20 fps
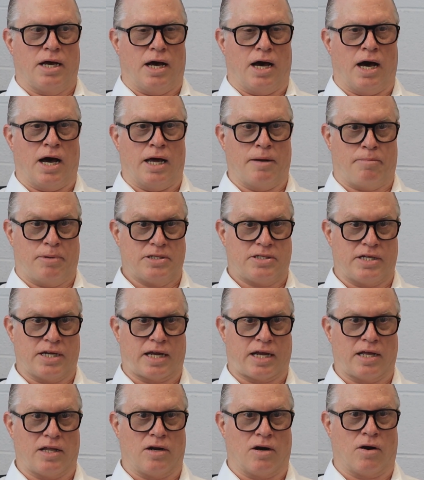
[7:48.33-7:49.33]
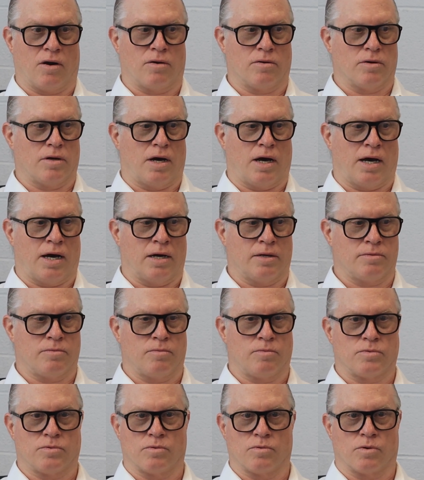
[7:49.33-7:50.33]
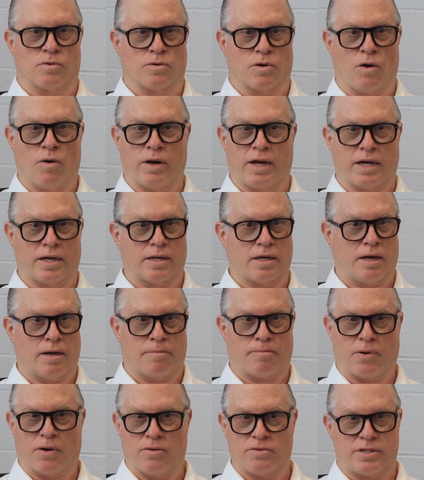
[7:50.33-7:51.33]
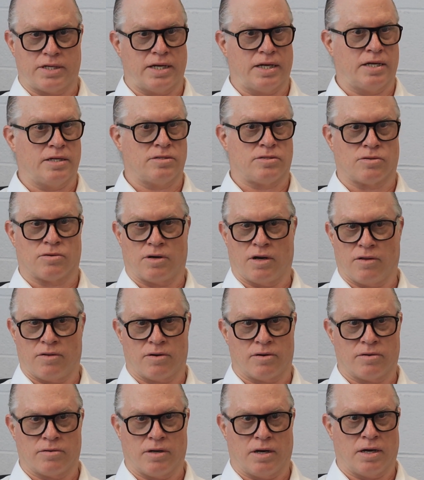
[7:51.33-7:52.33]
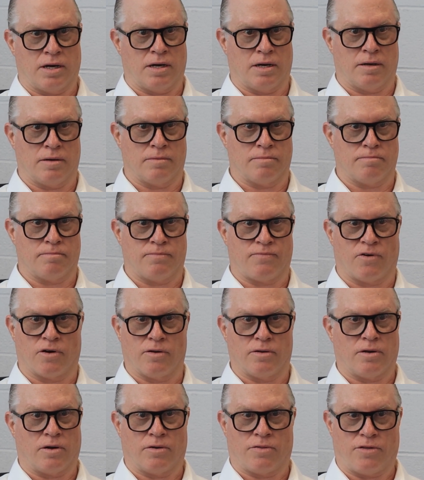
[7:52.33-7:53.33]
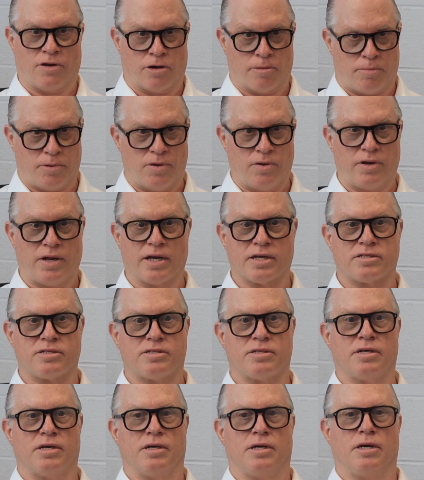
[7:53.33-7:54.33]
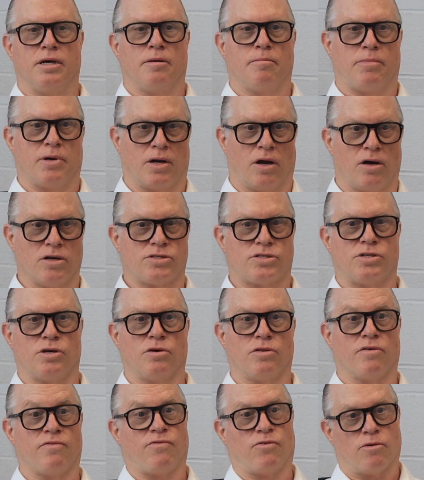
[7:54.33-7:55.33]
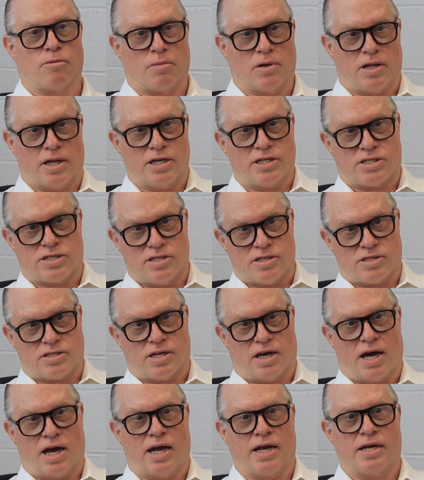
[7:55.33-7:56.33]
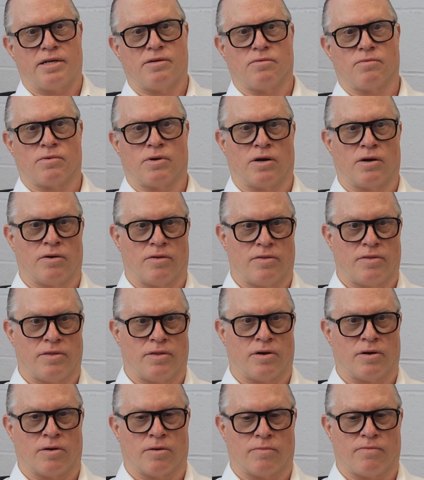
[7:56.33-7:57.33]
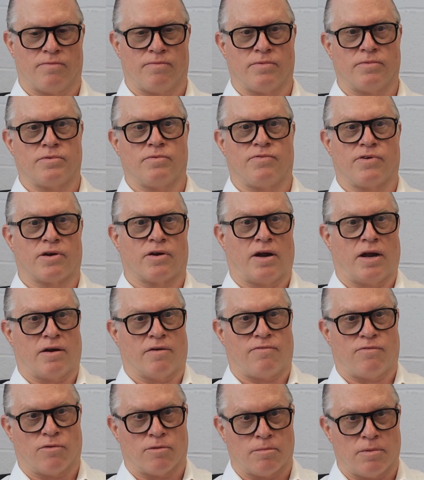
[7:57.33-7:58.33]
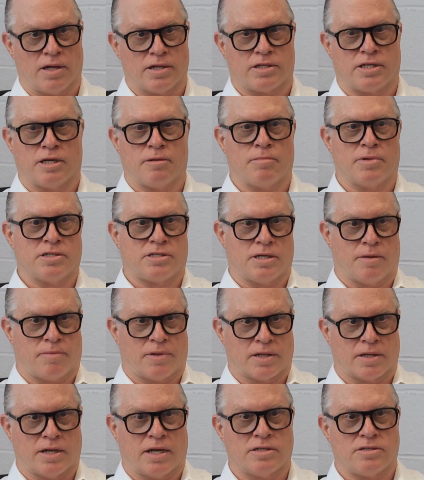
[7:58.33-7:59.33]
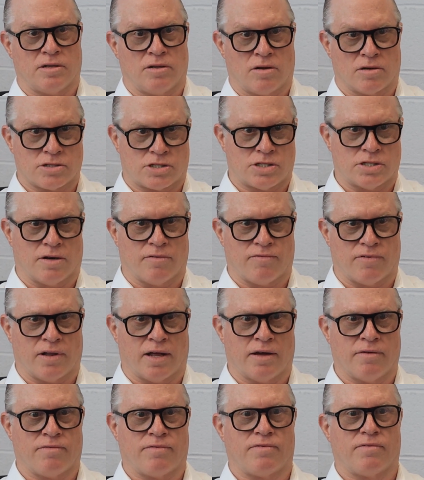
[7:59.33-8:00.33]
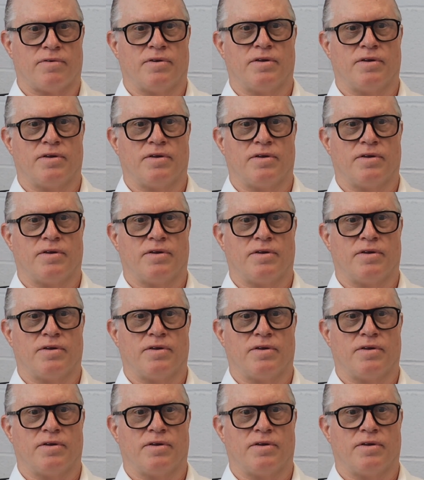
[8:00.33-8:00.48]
In particular, growing proteins or other therapeutics, but also the formulation side, where they're figuring out how to formulate them into something that has a long shelf life.